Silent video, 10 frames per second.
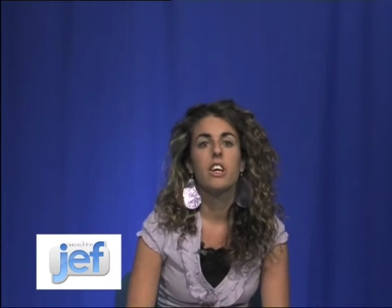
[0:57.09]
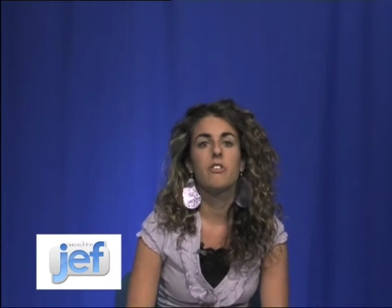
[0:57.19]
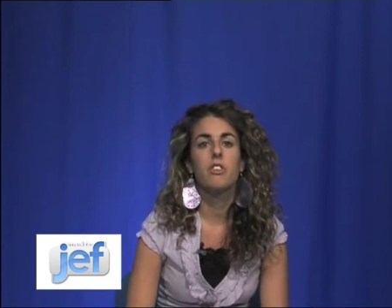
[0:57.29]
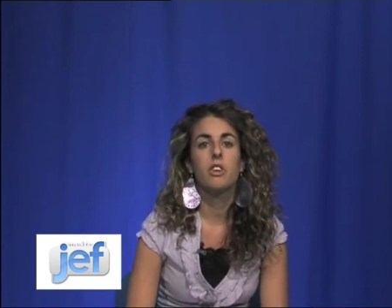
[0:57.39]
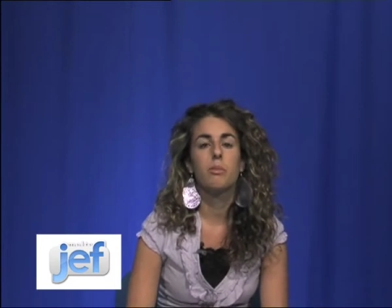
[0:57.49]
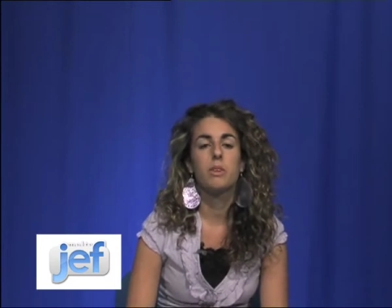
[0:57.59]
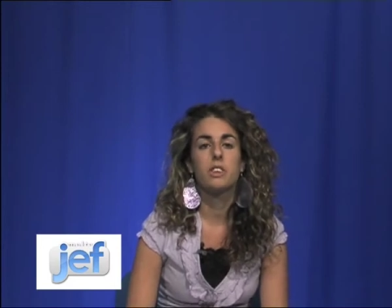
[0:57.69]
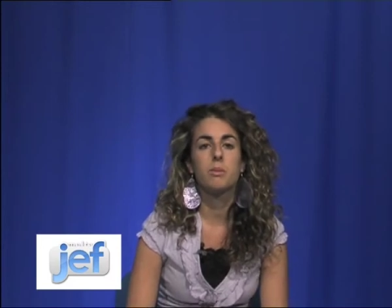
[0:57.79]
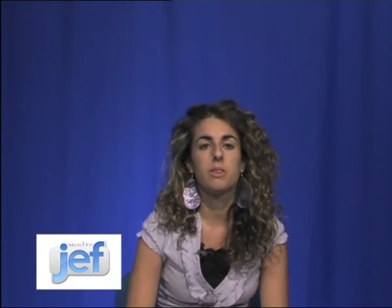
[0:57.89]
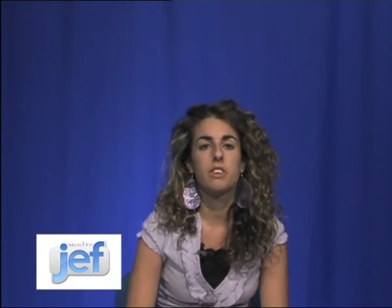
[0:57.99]
giving the
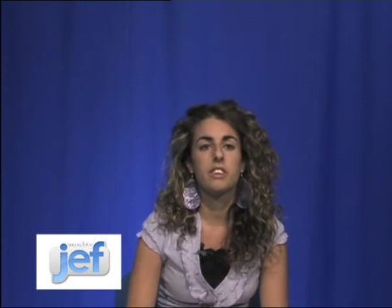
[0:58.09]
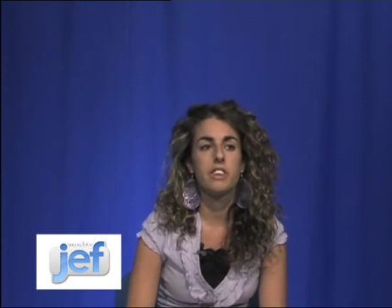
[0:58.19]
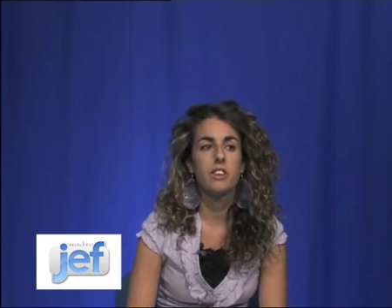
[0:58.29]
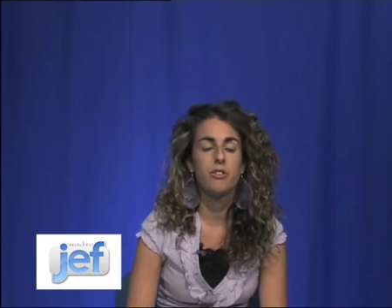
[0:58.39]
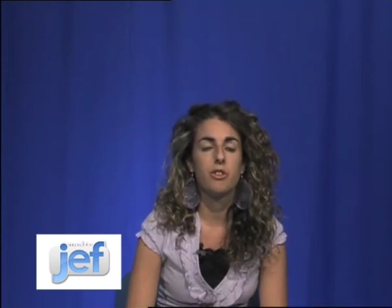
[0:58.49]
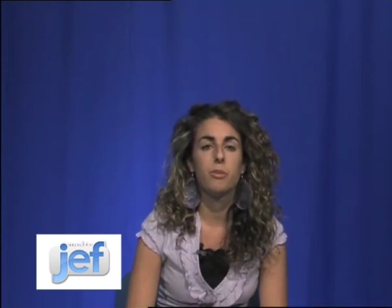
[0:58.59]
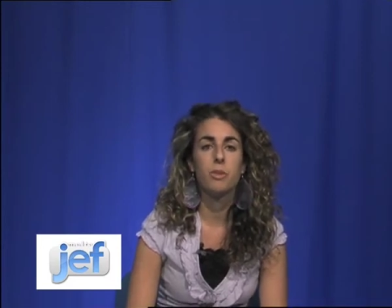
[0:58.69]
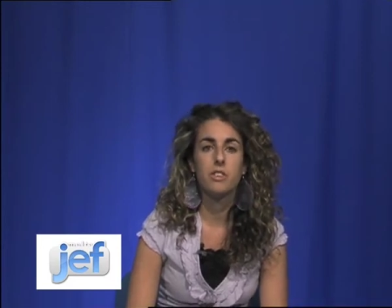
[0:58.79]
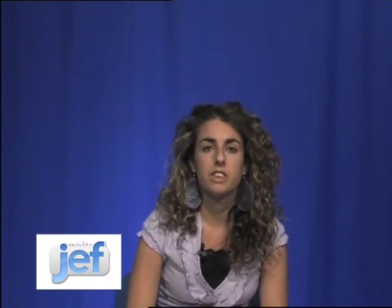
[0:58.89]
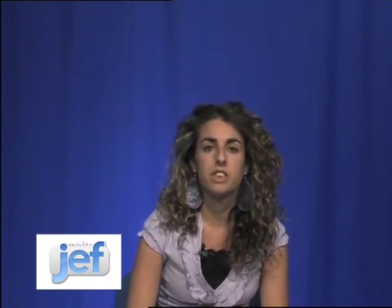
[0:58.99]
possibility for
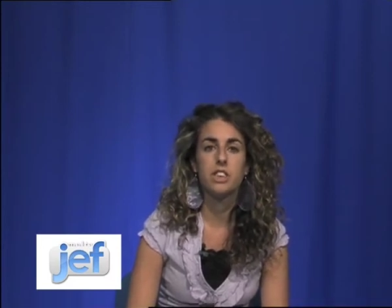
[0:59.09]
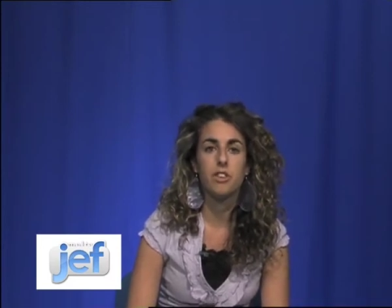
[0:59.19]
Maltese